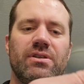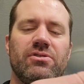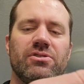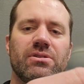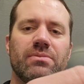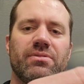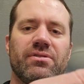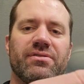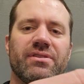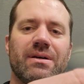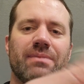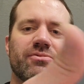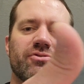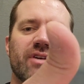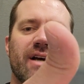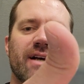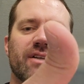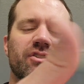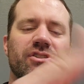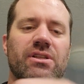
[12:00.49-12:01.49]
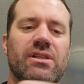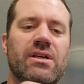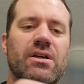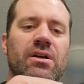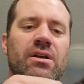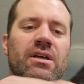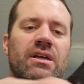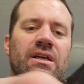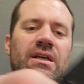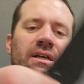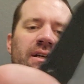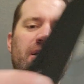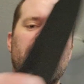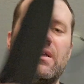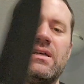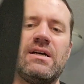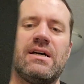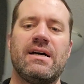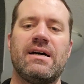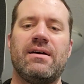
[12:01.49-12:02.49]
usable thumb traction there.
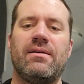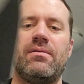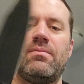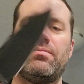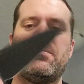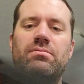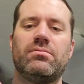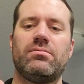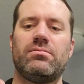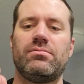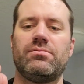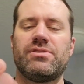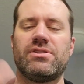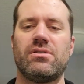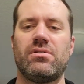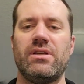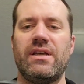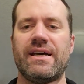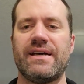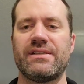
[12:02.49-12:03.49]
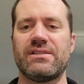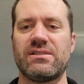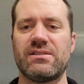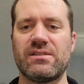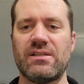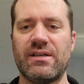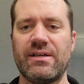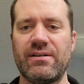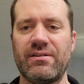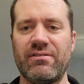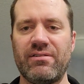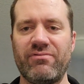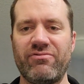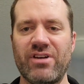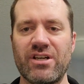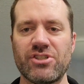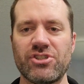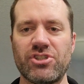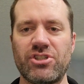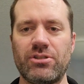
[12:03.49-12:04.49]
So yeah, it's
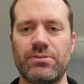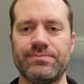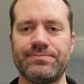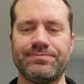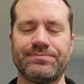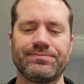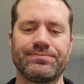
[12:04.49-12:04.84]
functional.